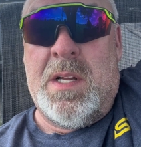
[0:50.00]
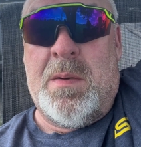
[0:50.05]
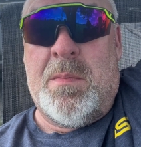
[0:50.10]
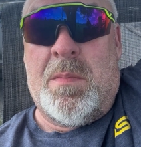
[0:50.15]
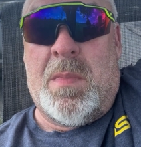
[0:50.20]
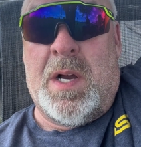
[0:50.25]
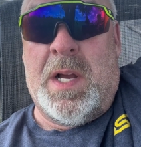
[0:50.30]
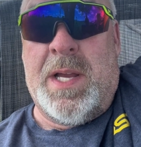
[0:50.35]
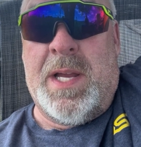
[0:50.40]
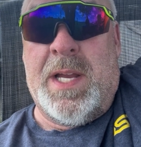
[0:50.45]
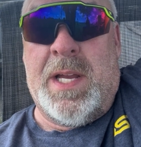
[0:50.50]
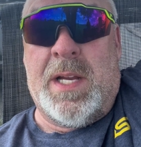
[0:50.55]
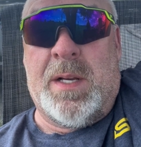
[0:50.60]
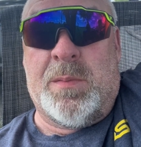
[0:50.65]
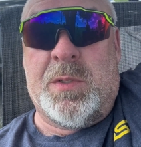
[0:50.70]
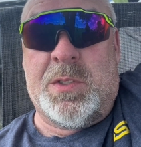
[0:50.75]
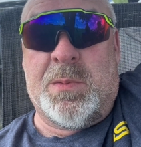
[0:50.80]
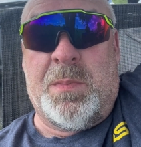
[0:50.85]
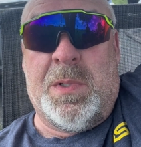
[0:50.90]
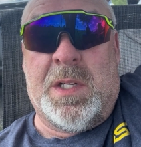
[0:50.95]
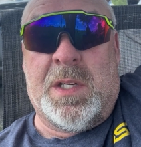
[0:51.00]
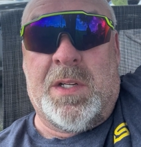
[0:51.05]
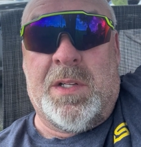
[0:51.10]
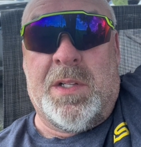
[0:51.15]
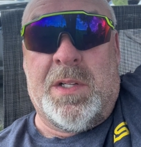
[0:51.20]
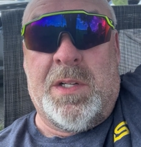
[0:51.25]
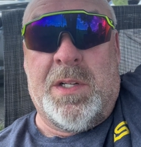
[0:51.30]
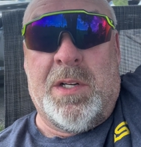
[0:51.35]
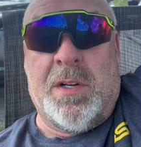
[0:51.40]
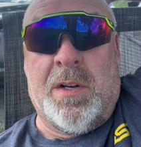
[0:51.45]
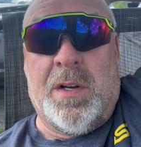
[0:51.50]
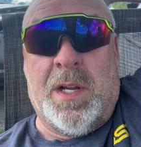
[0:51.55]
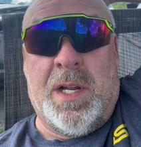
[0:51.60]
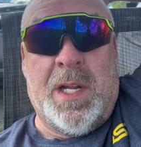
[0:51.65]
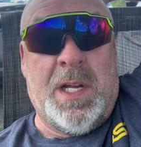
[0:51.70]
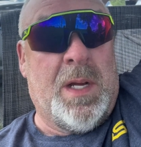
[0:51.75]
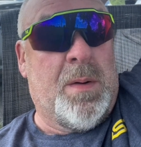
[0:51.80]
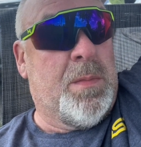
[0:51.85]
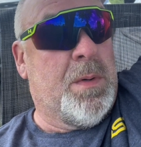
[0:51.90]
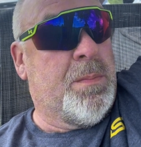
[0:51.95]
my ham is bigger than your
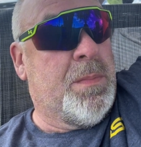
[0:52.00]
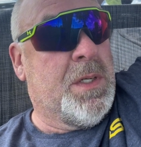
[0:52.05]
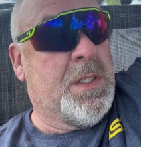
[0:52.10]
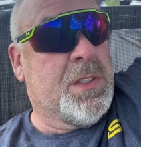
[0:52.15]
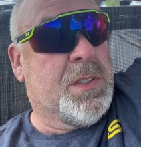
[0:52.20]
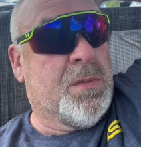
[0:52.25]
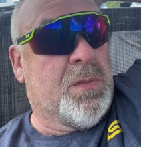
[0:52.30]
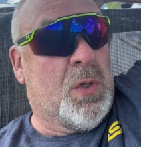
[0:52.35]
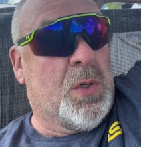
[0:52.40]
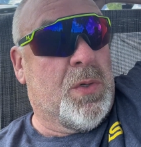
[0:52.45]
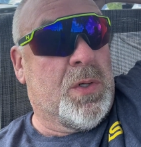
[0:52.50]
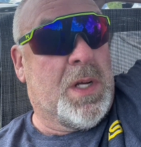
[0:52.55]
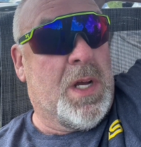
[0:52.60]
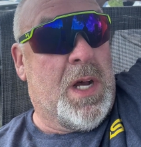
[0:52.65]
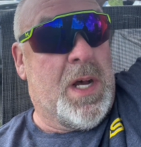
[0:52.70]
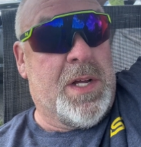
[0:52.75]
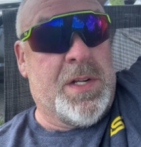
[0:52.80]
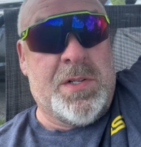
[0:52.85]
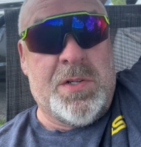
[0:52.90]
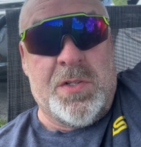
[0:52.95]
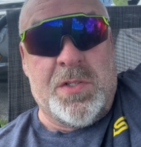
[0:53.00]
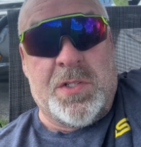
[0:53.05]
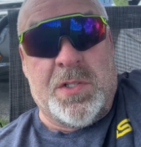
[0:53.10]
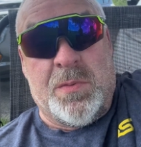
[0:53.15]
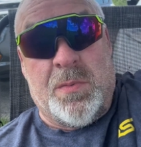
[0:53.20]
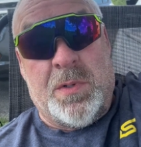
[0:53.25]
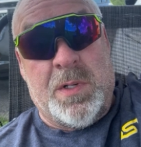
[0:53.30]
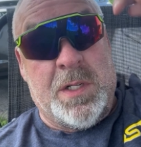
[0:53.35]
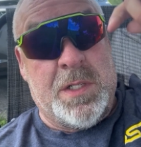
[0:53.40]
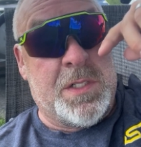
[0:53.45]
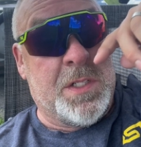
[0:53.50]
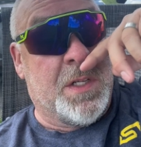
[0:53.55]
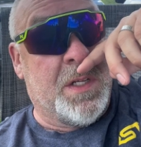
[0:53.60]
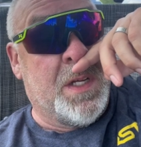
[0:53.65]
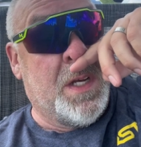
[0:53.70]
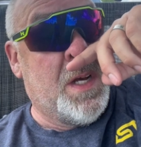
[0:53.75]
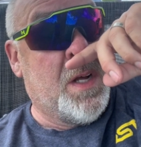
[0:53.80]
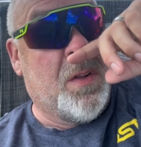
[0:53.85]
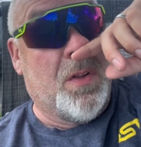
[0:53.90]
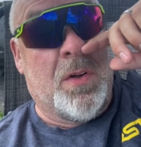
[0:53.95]
ham. A bunch of old codgers that want to tell you
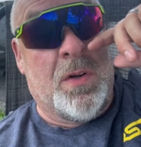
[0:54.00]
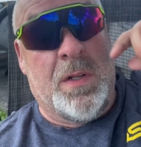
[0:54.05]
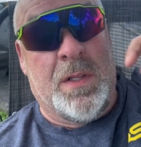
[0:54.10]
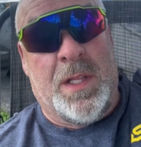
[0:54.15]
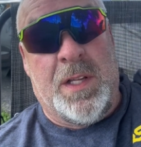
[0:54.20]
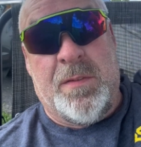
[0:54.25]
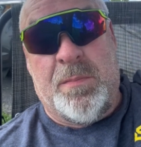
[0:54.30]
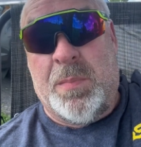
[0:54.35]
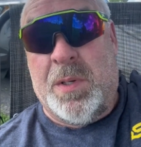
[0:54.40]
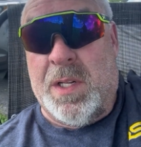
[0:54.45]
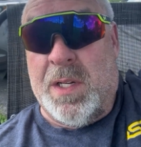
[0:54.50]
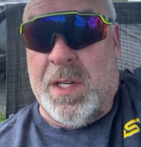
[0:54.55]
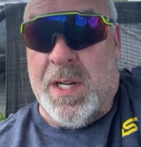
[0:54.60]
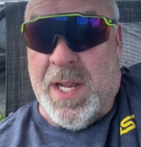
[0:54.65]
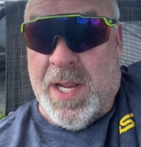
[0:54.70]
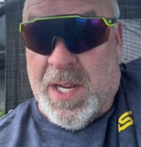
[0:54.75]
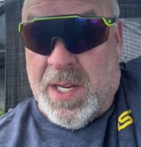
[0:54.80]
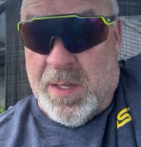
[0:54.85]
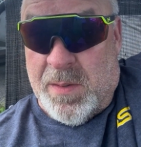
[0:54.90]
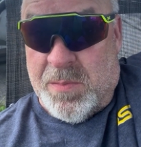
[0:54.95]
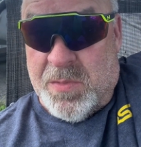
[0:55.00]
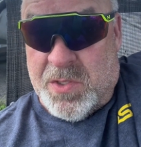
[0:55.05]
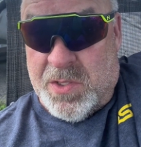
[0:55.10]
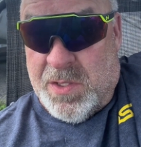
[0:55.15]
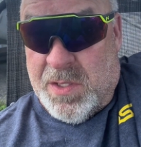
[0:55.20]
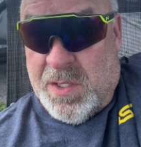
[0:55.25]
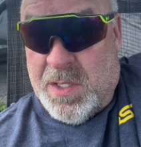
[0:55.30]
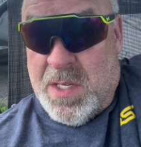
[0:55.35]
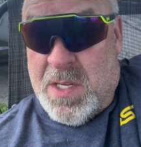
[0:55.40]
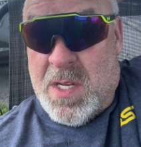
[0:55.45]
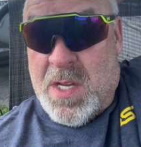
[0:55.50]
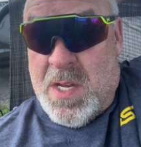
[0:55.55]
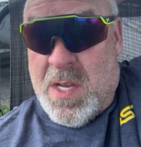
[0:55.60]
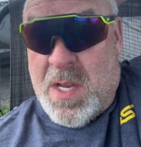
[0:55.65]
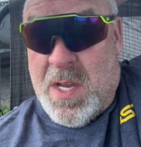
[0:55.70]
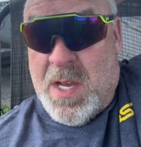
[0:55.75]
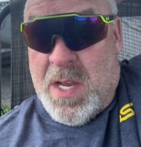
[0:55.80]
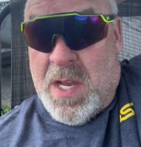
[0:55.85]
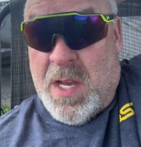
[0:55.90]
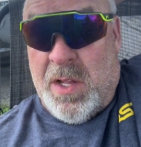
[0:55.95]
how long they've been hams and
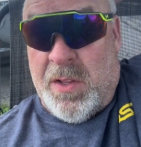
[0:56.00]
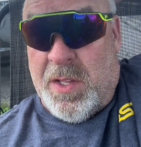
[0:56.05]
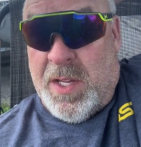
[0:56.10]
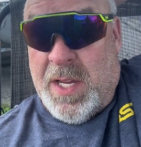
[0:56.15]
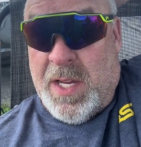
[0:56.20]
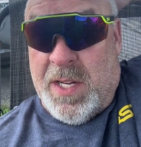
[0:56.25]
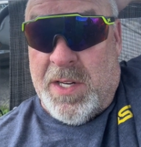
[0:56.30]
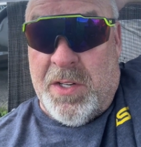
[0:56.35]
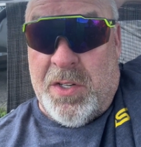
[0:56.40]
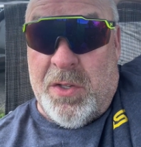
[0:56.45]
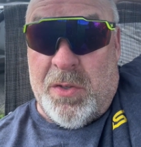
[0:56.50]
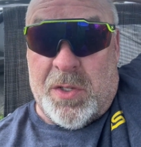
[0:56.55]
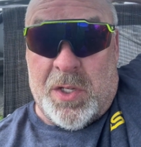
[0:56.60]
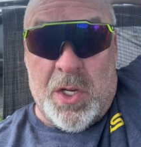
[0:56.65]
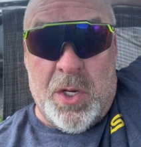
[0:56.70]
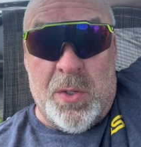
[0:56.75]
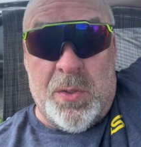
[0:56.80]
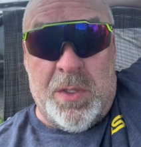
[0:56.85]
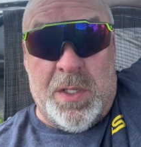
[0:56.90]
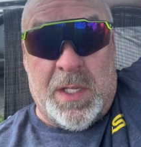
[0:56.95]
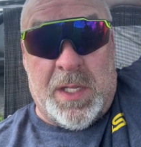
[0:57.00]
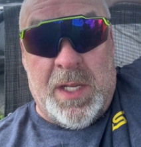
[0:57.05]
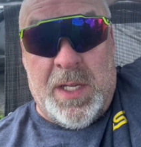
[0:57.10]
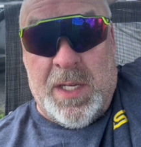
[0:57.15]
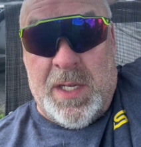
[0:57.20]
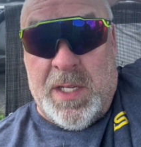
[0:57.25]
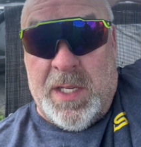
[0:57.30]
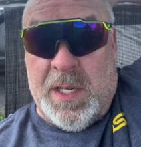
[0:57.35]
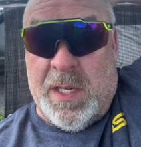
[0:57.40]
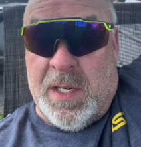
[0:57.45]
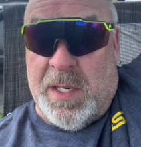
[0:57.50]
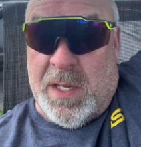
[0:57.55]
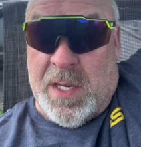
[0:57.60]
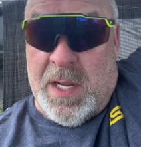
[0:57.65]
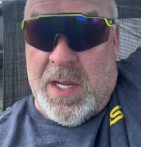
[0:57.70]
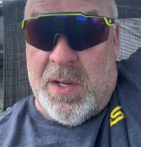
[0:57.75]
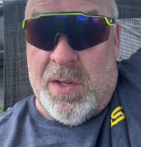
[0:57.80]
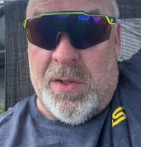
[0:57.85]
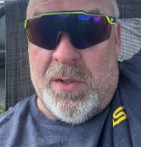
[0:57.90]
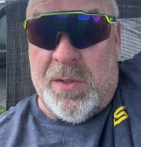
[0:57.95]
how they had to do code to get in it and
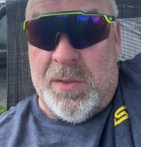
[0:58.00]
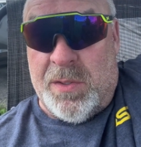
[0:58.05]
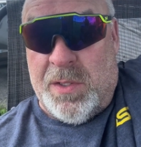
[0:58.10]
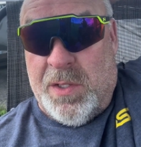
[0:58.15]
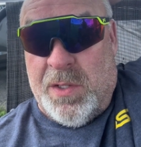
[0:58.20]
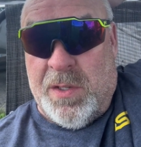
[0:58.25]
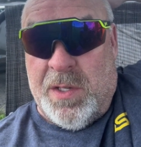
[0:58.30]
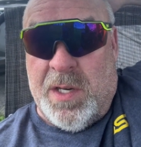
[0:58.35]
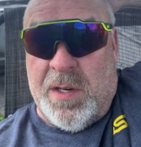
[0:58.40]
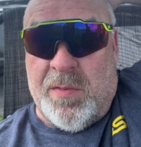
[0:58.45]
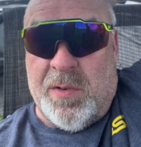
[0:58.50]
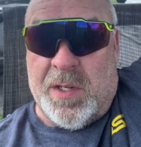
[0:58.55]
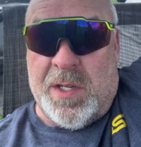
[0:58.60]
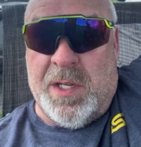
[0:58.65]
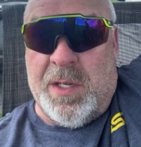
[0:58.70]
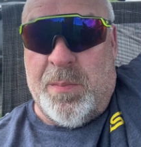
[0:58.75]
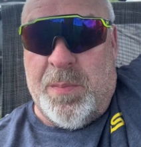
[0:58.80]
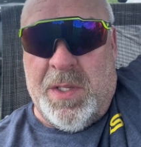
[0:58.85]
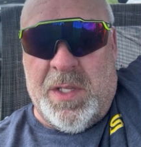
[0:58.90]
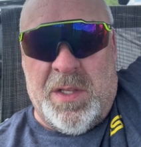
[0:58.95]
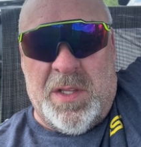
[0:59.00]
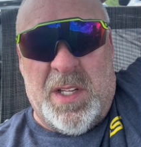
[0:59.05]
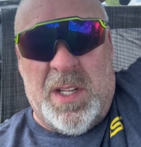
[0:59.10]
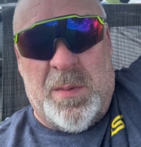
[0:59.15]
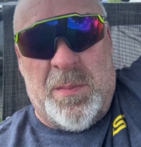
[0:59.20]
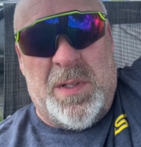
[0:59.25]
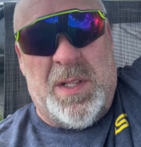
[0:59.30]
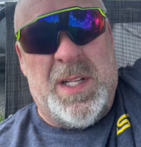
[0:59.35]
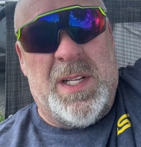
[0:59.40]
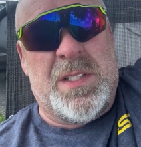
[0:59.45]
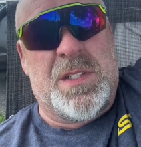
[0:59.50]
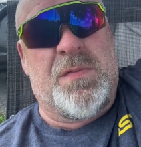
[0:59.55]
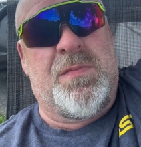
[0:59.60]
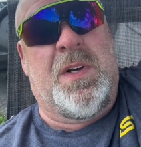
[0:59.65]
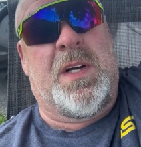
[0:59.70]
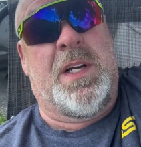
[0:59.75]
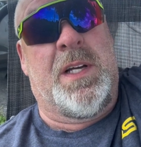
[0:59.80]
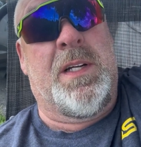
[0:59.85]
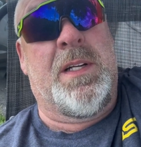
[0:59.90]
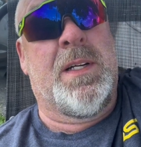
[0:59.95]
how you're never going to be them, and that's
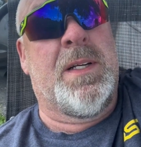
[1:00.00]
fine.